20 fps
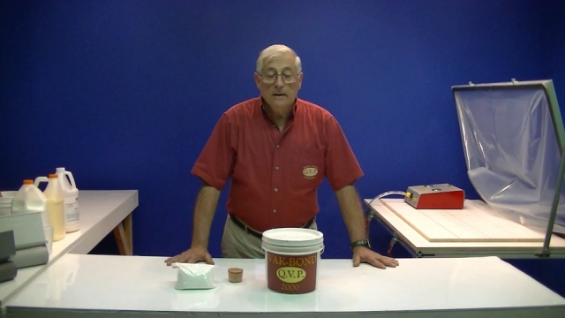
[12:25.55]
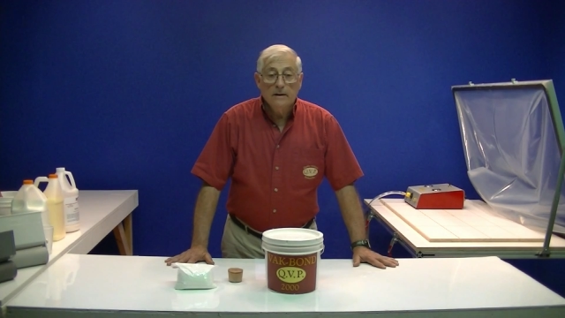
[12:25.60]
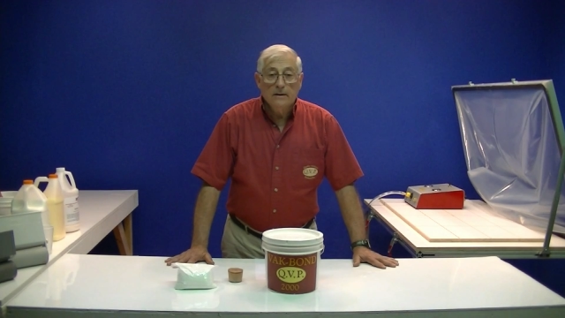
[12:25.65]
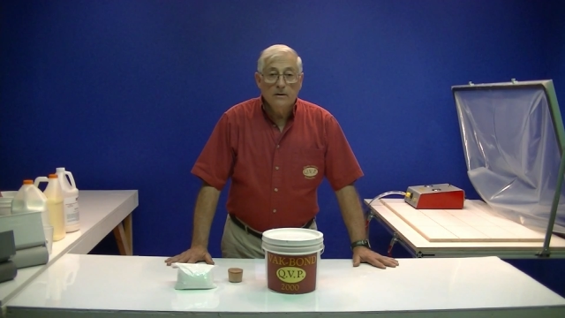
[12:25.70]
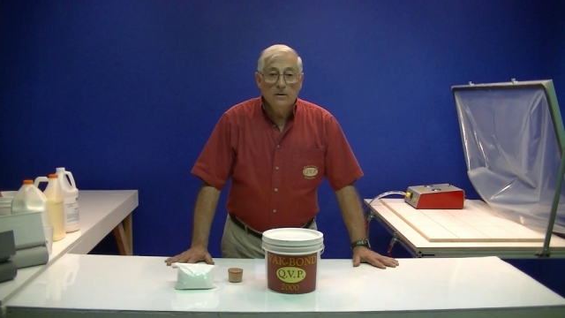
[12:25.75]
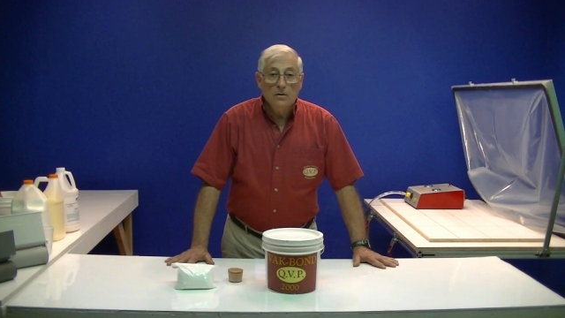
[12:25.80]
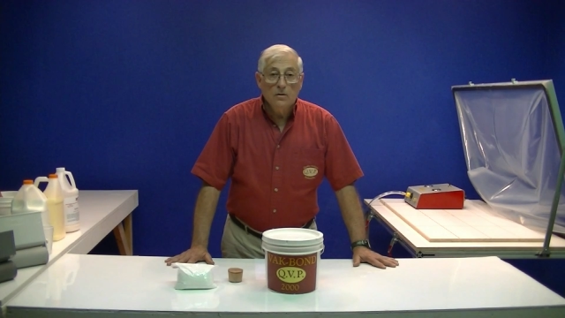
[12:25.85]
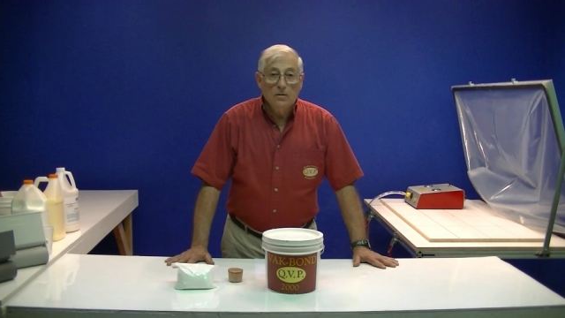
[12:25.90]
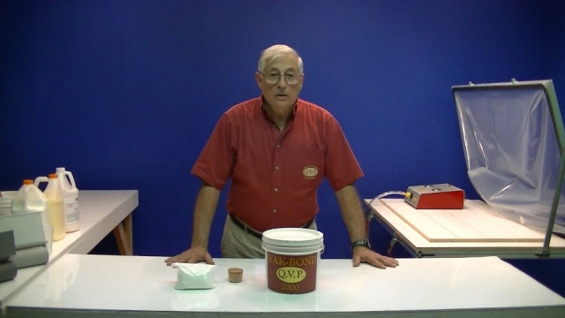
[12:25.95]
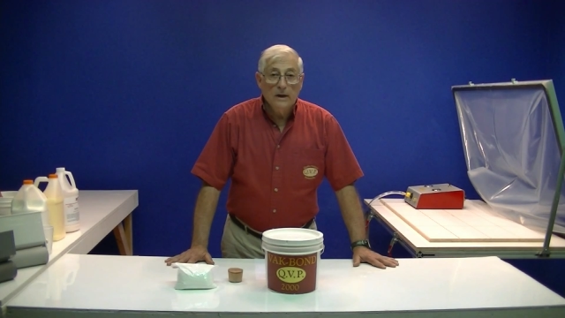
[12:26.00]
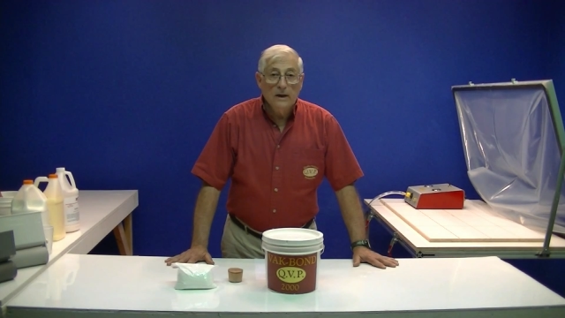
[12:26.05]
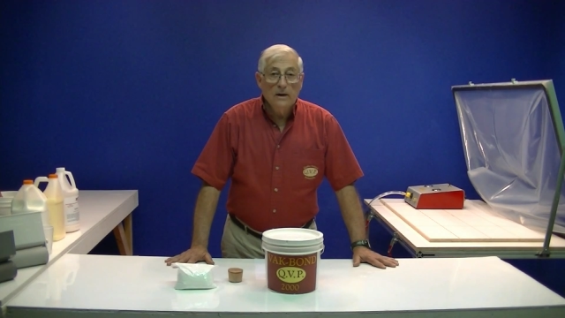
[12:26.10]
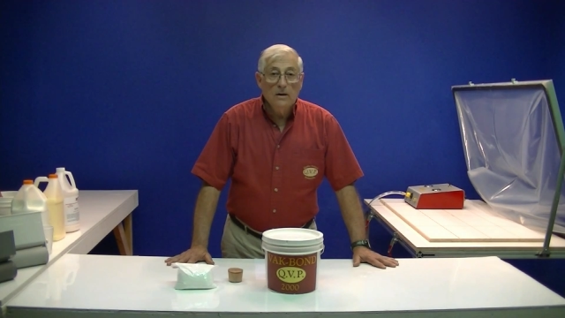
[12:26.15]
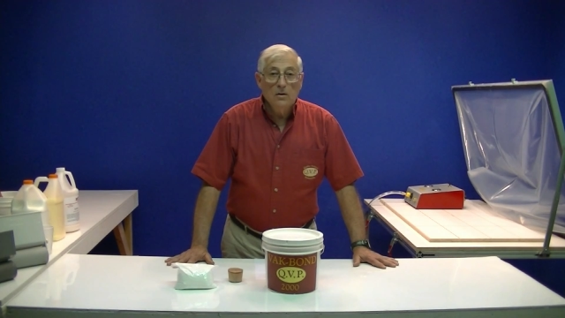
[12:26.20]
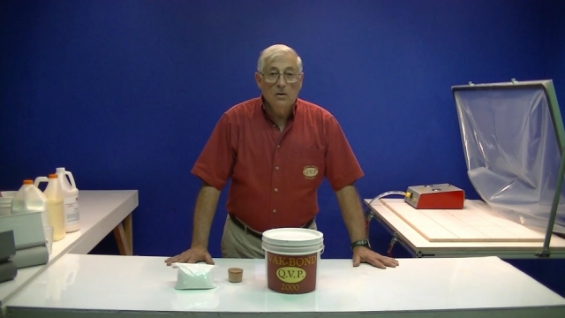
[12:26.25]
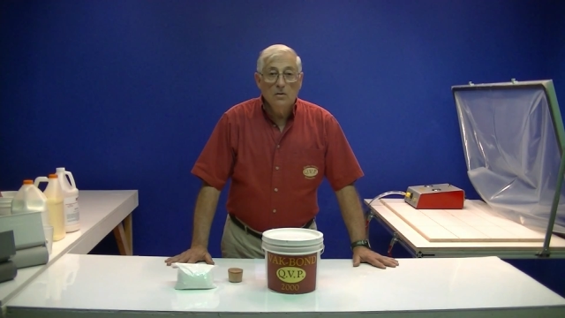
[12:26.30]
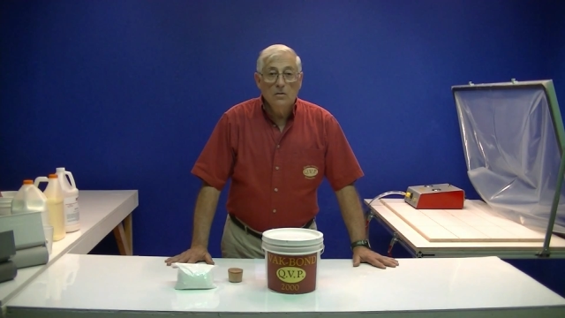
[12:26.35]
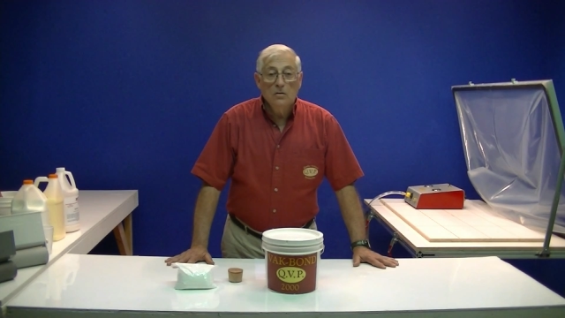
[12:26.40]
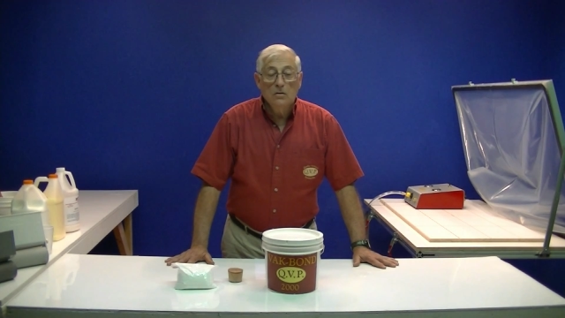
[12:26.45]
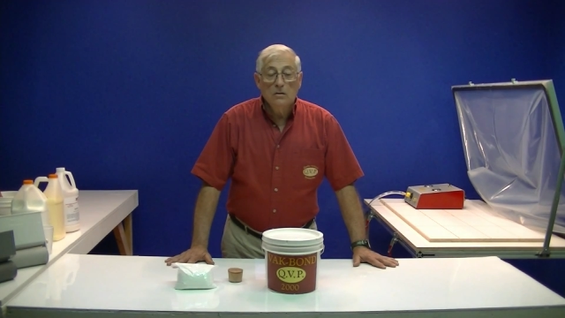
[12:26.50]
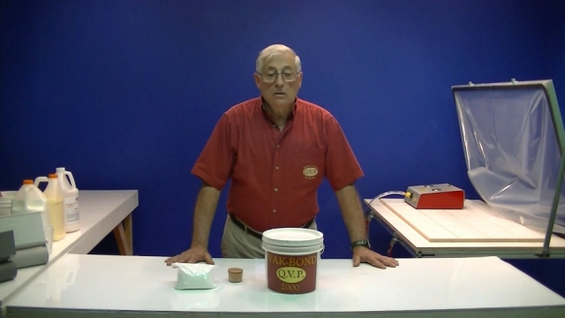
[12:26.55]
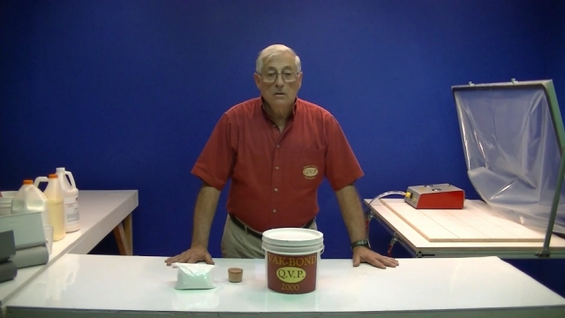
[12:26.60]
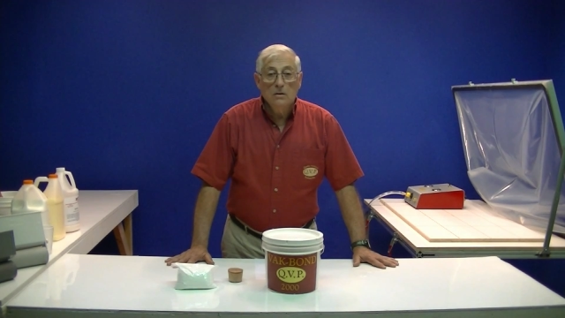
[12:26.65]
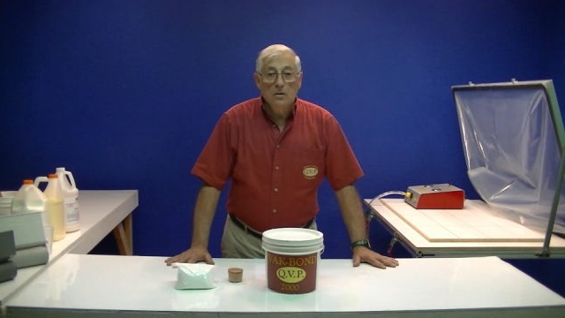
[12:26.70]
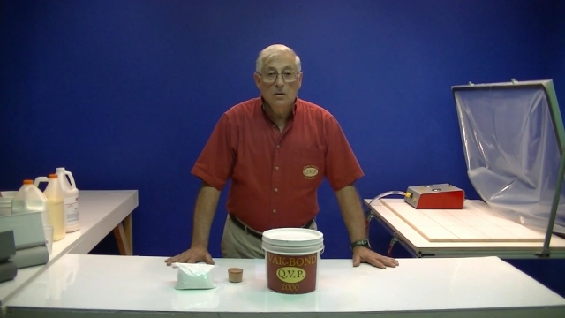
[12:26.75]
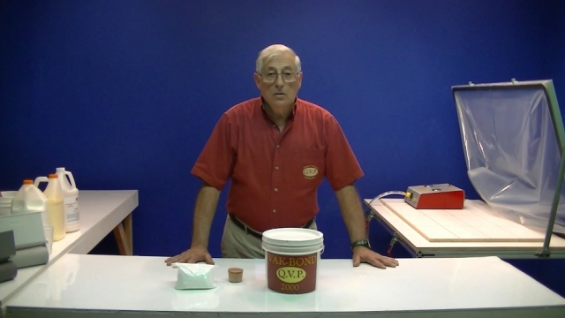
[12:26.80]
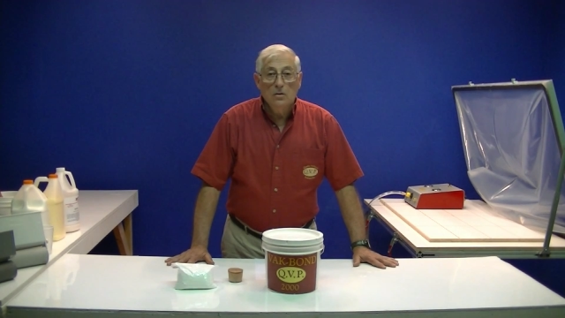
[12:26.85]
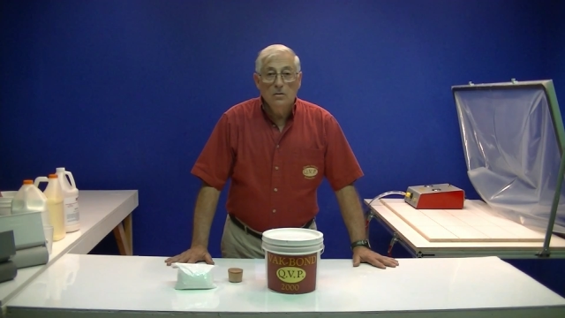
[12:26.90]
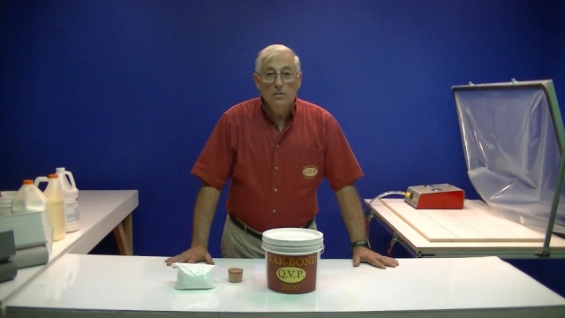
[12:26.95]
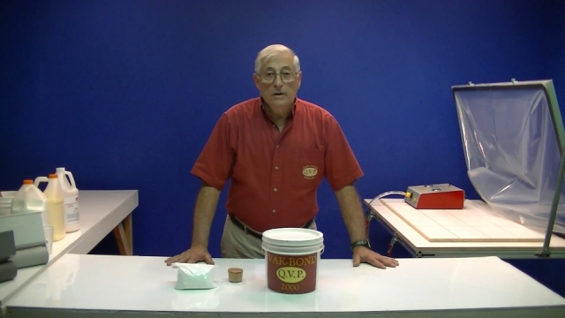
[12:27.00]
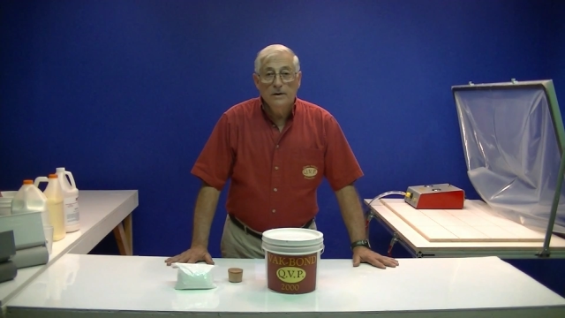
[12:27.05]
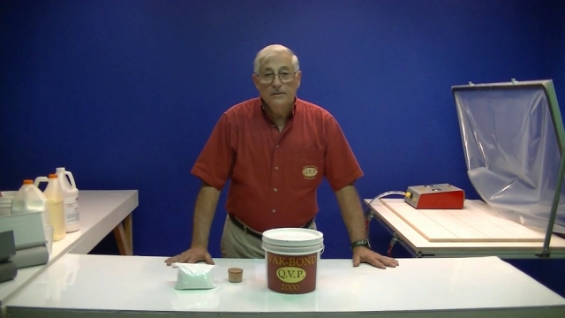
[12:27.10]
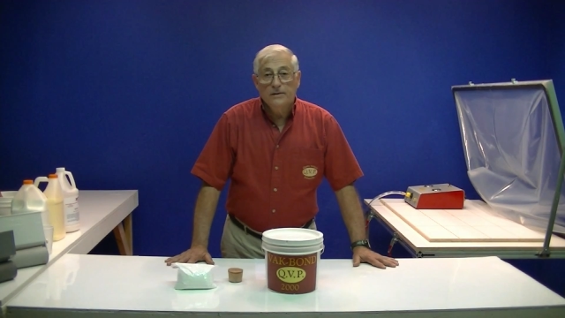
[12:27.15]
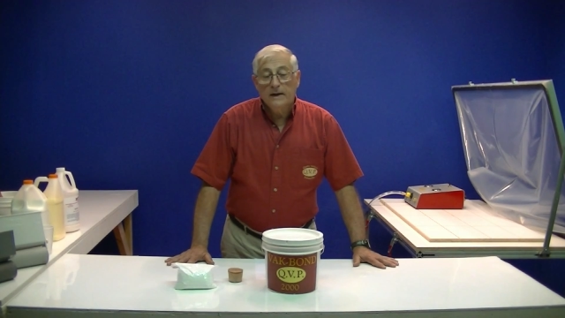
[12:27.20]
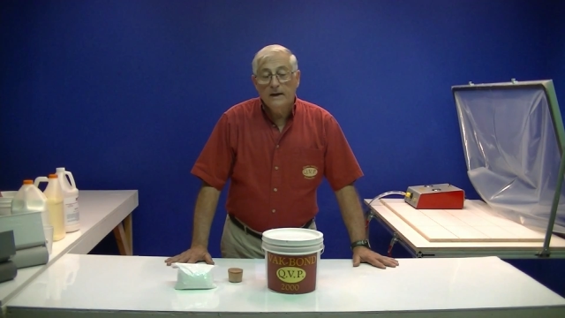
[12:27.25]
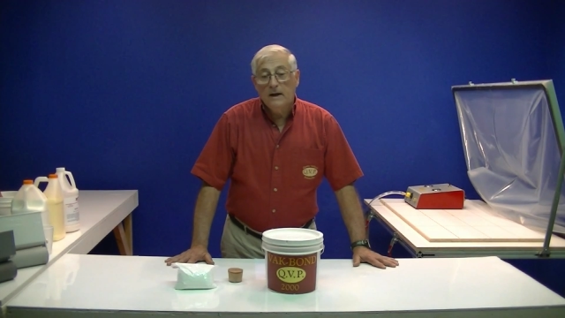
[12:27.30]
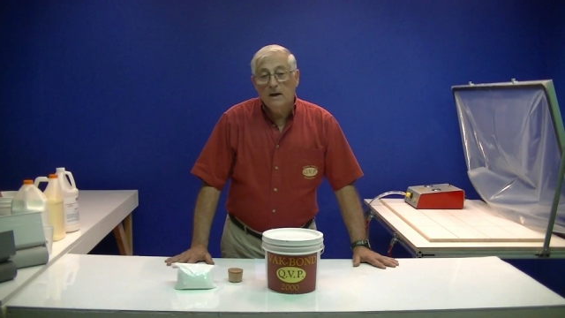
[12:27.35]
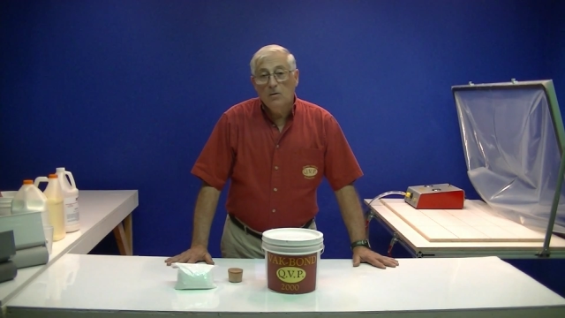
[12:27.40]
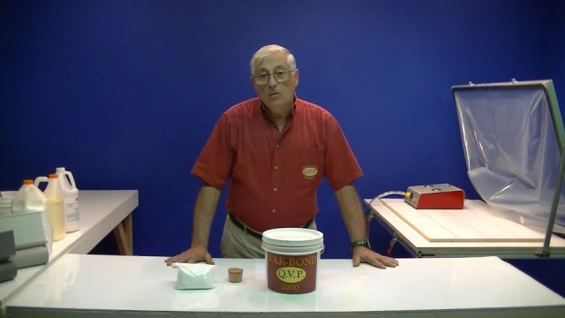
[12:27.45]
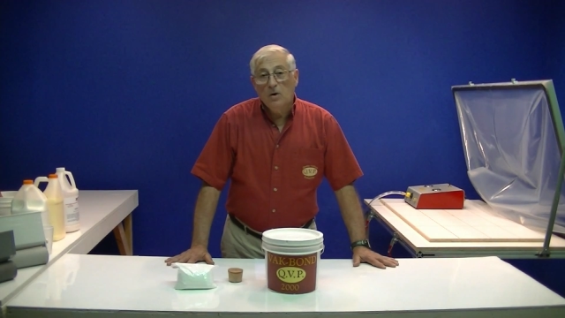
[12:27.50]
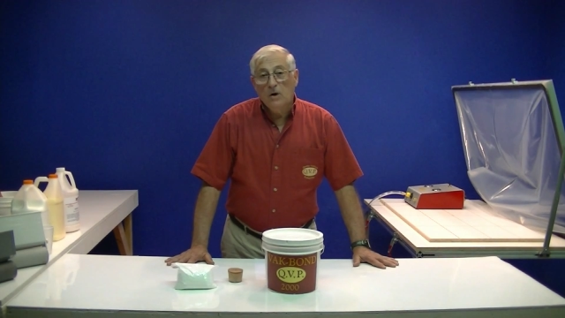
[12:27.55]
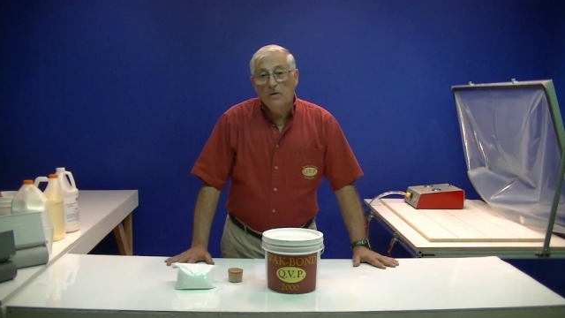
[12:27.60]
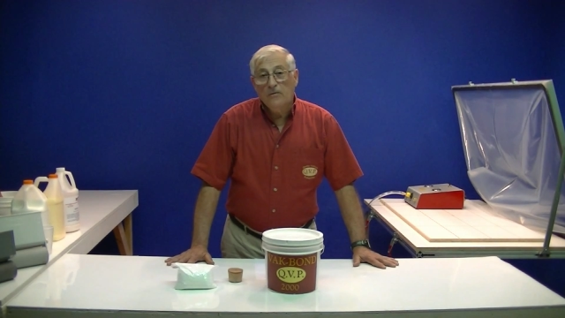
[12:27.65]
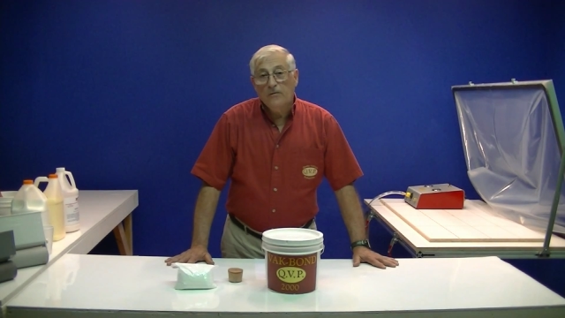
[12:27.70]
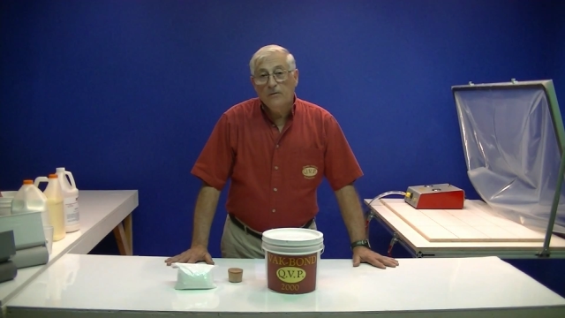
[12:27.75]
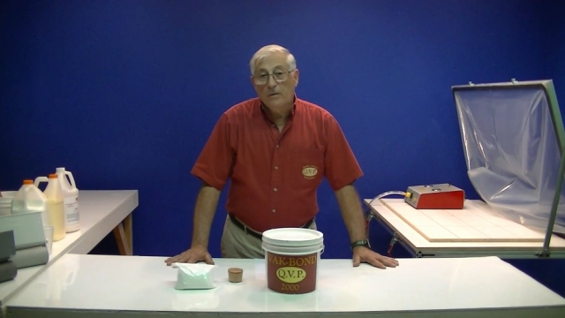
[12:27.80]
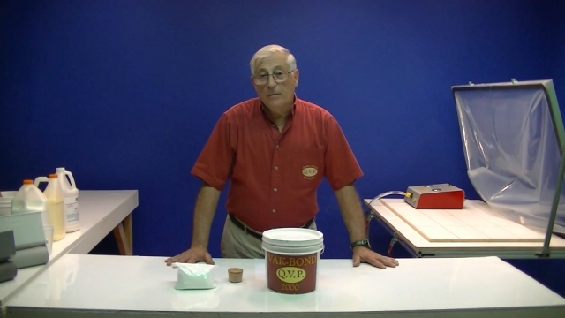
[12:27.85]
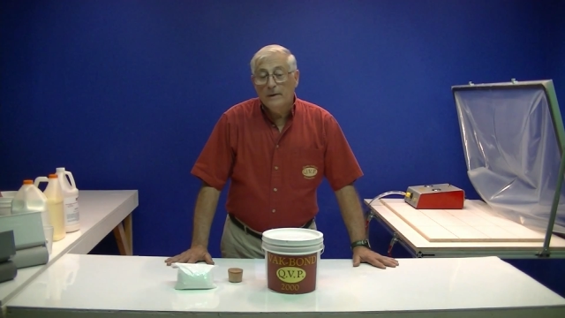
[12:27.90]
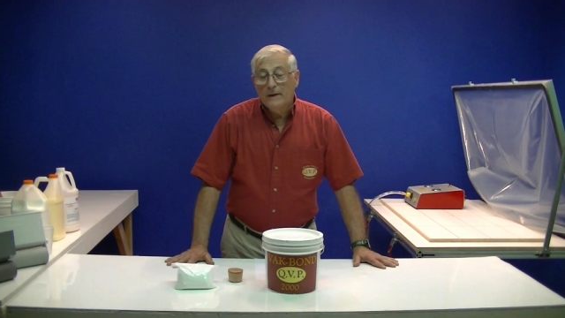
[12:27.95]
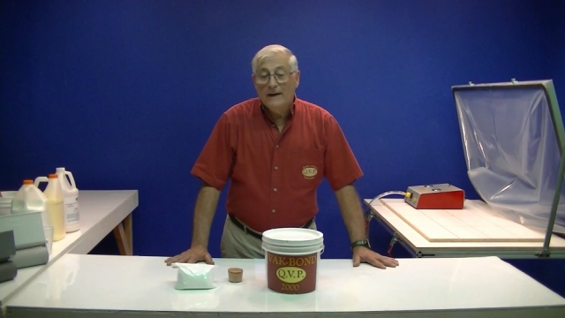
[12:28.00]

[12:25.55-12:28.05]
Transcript: your yellow glue is anywhere from